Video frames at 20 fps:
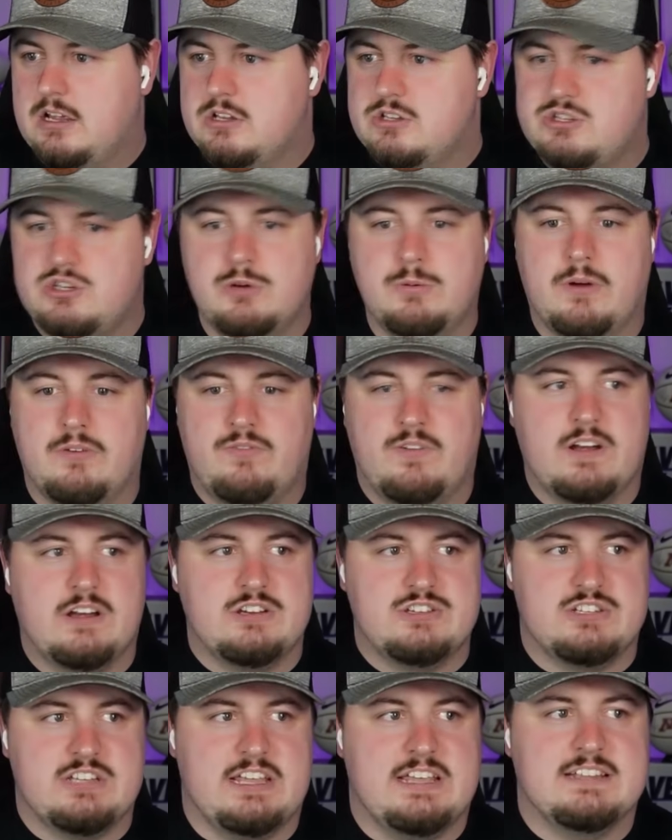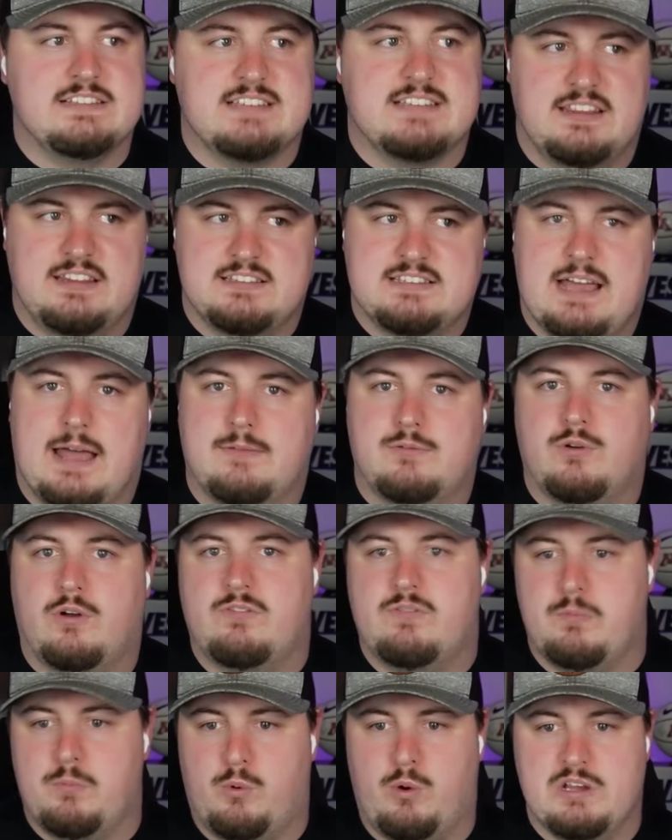Chuba finished inside the top
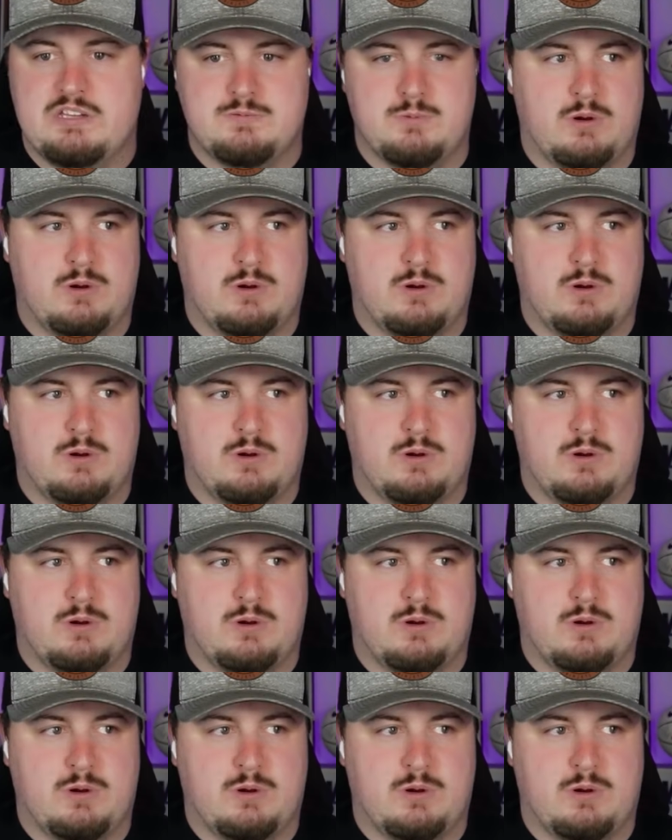12 in points